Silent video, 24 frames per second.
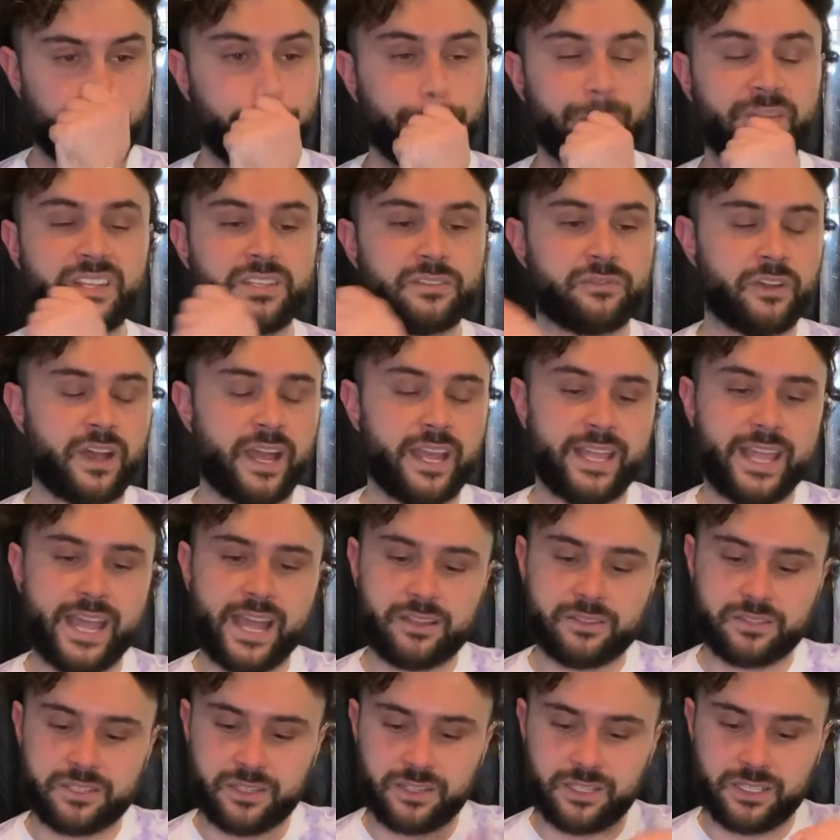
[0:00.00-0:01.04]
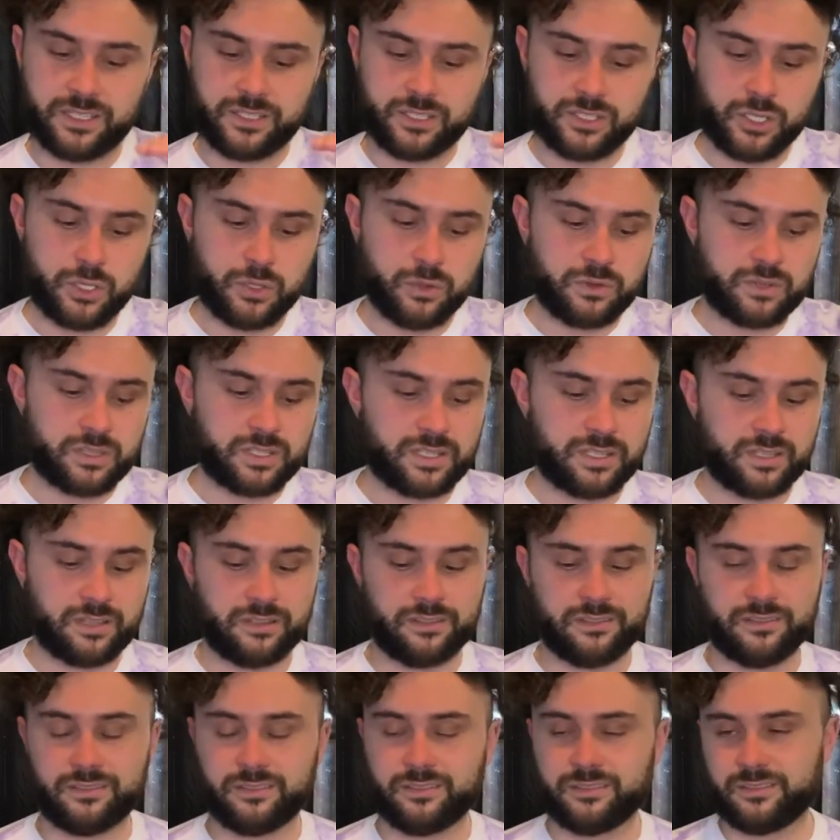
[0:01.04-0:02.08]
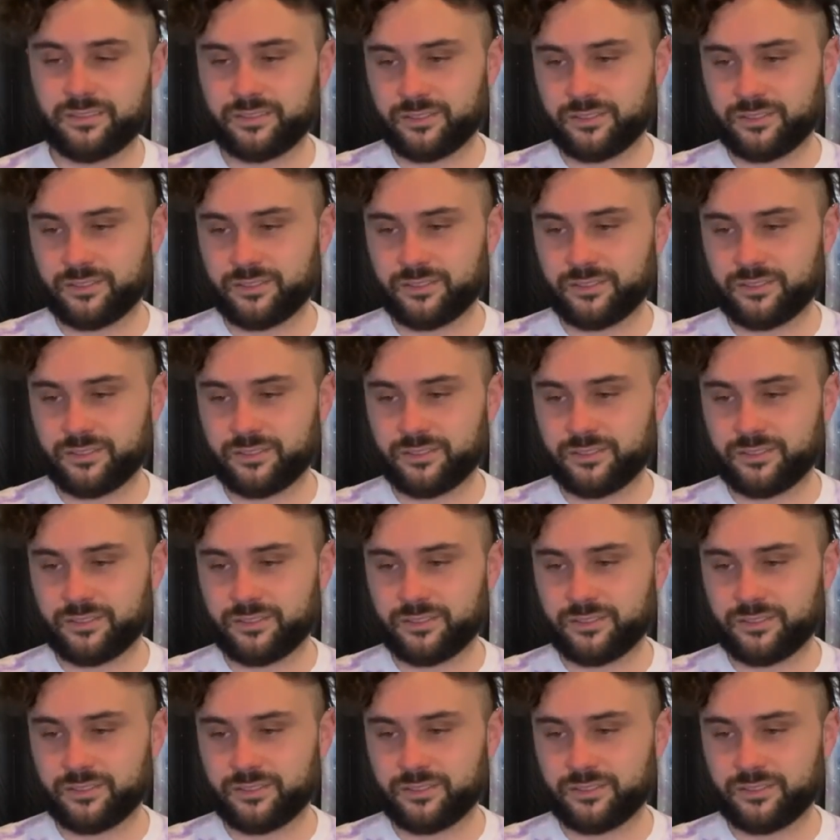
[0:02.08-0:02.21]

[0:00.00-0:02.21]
these Viscounts and these Dukes and